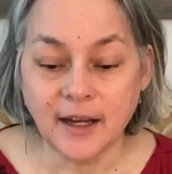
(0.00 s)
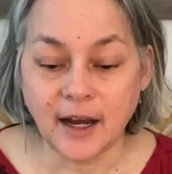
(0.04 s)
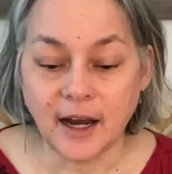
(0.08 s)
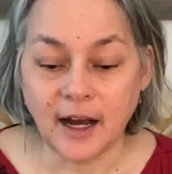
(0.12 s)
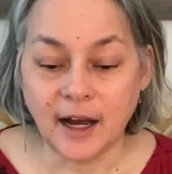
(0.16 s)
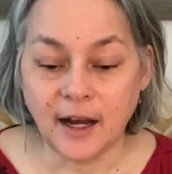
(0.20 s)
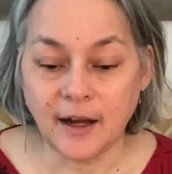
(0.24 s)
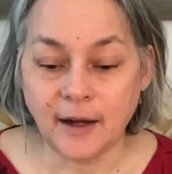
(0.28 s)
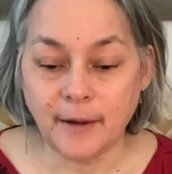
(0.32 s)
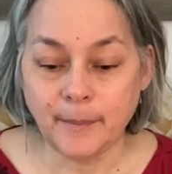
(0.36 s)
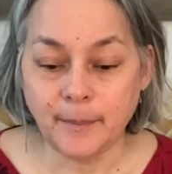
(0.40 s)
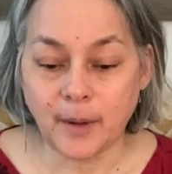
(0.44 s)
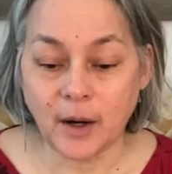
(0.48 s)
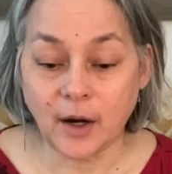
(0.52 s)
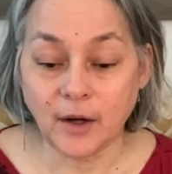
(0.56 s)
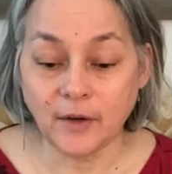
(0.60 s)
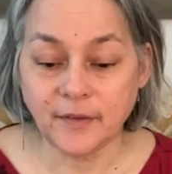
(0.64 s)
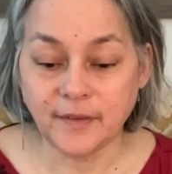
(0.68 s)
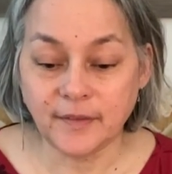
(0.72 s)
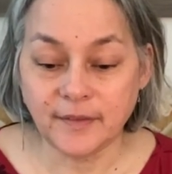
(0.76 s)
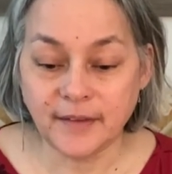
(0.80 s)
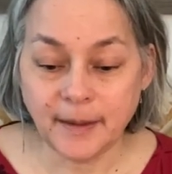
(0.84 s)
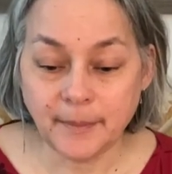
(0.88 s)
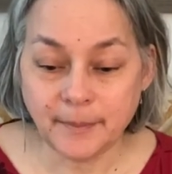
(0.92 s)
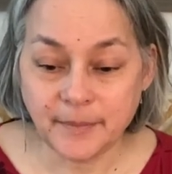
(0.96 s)
our
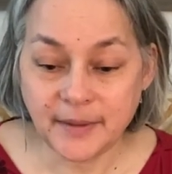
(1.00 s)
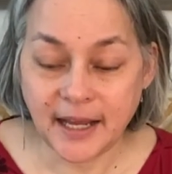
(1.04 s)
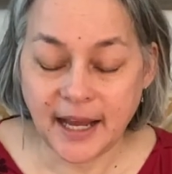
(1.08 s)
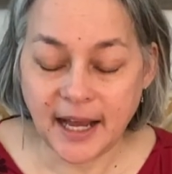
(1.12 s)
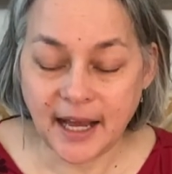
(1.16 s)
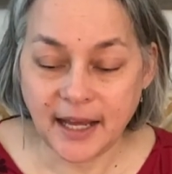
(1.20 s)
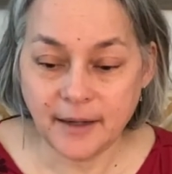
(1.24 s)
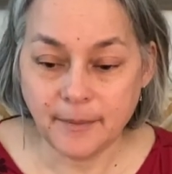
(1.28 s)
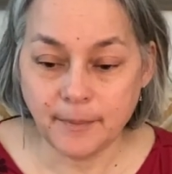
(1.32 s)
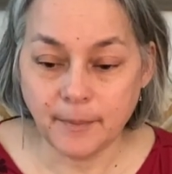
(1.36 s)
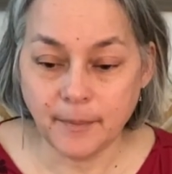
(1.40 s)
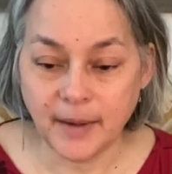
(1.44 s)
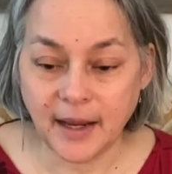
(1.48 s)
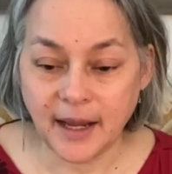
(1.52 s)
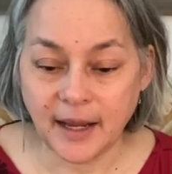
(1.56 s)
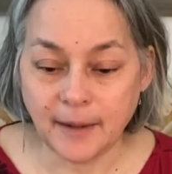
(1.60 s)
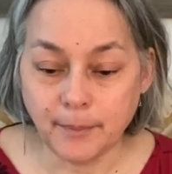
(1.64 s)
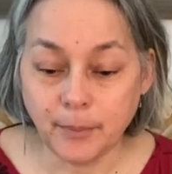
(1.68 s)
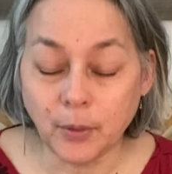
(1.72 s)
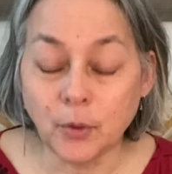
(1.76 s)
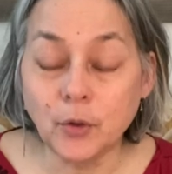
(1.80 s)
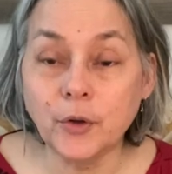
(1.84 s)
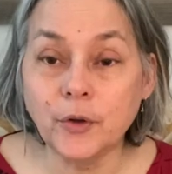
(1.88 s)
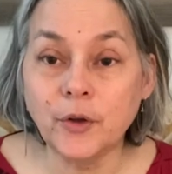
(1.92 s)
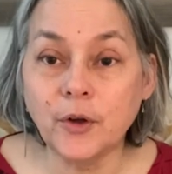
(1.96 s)
stepdad had
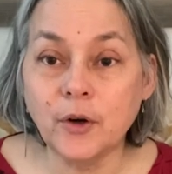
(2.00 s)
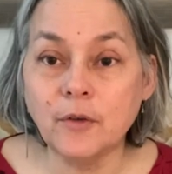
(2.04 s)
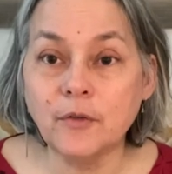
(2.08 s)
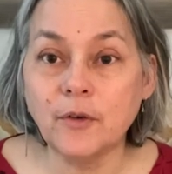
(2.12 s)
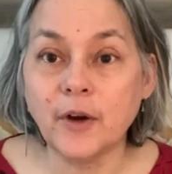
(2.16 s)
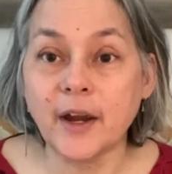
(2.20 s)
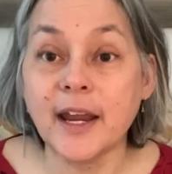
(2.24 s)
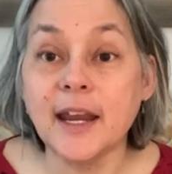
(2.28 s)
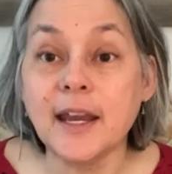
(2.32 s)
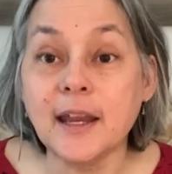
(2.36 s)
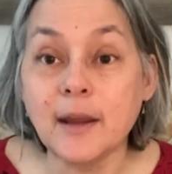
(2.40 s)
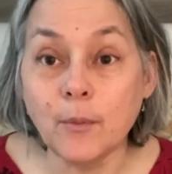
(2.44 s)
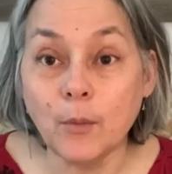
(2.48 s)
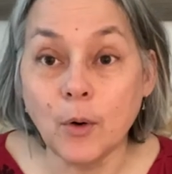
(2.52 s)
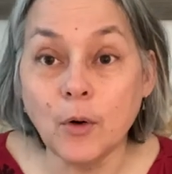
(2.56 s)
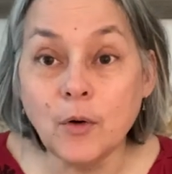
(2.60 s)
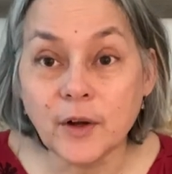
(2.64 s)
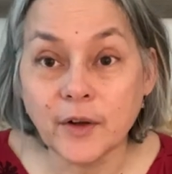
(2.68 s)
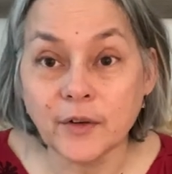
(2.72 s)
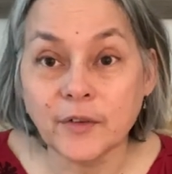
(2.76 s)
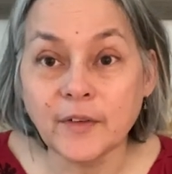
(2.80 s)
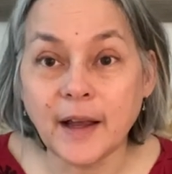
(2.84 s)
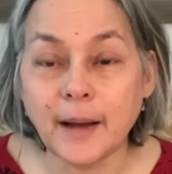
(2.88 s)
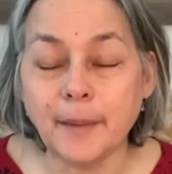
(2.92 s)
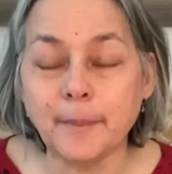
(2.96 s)
pulled over and he woke
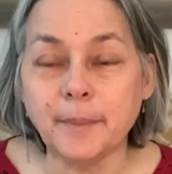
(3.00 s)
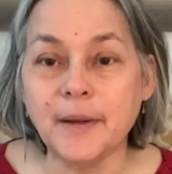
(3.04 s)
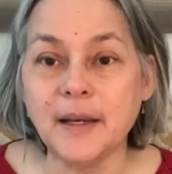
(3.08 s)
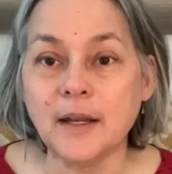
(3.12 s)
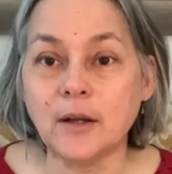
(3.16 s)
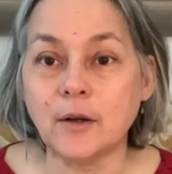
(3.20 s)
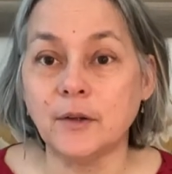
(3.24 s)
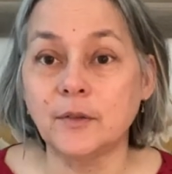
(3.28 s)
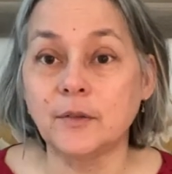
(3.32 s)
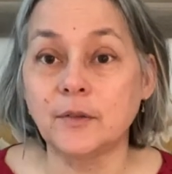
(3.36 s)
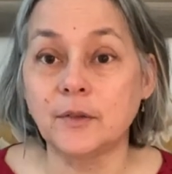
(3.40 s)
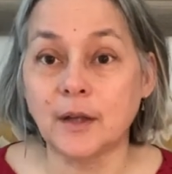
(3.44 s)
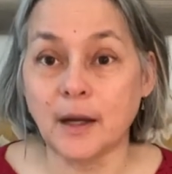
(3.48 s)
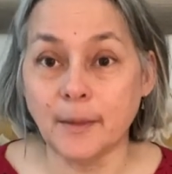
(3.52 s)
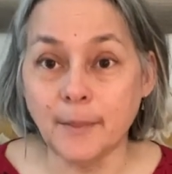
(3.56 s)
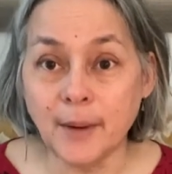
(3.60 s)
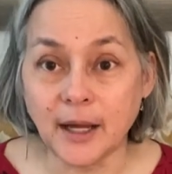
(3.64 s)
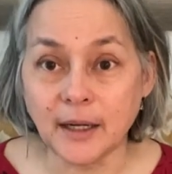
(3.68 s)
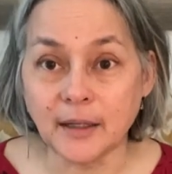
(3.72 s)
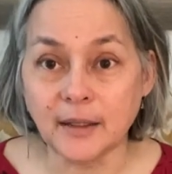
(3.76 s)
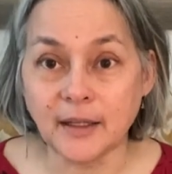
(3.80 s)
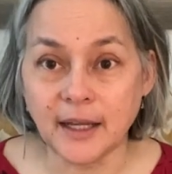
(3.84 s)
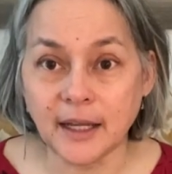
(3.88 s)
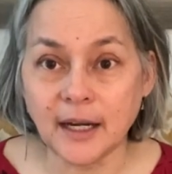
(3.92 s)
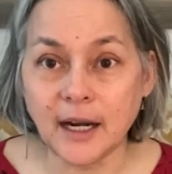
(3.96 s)
us up and he goes, come
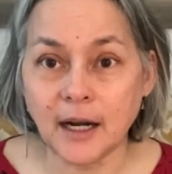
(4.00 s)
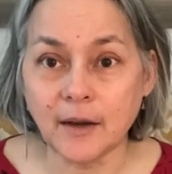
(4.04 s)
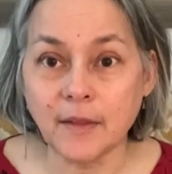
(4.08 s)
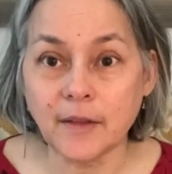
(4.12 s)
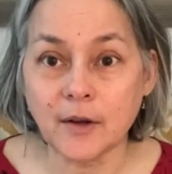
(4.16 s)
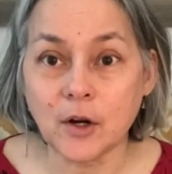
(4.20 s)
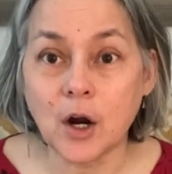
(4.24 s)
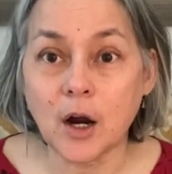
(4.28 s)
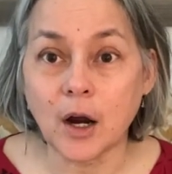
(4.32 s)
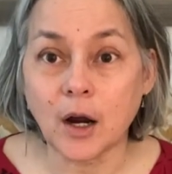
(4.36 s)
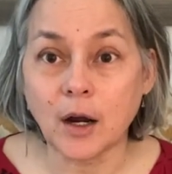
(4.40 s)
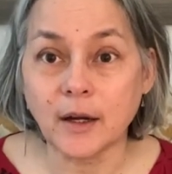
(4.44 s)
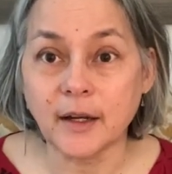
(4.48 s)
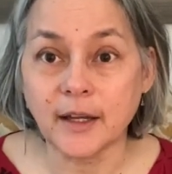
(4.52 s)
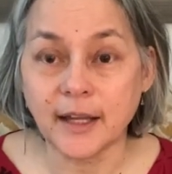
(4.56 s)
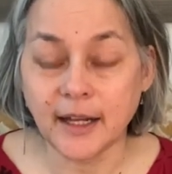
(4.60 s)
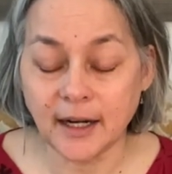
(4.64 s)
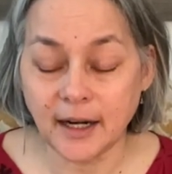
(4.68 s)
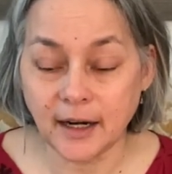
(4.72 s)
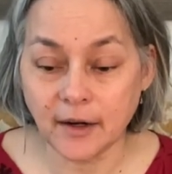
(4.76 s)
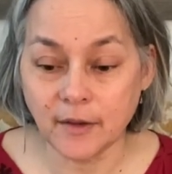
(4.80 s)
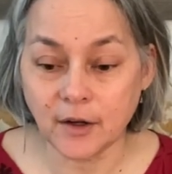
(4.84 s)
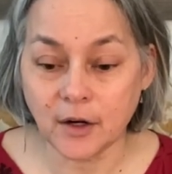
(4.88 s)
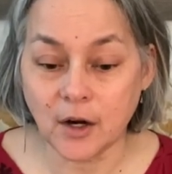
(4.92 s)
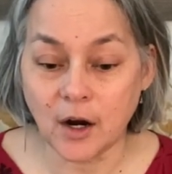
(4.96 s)
on, get out of the car, get
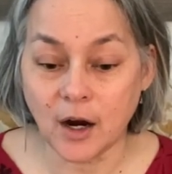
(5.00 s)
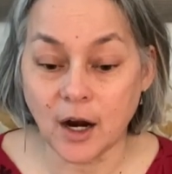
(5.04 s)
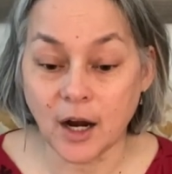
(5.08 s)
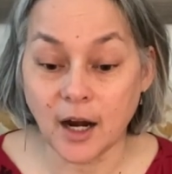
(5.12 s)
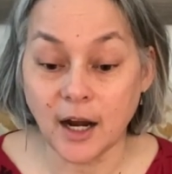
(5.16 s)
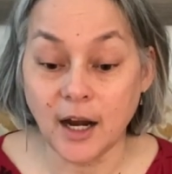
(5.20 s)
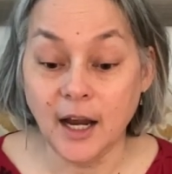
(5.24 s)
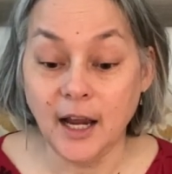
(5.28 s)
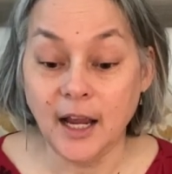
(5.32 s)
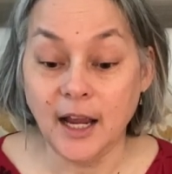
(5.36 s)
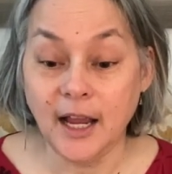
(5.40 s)
out of the car.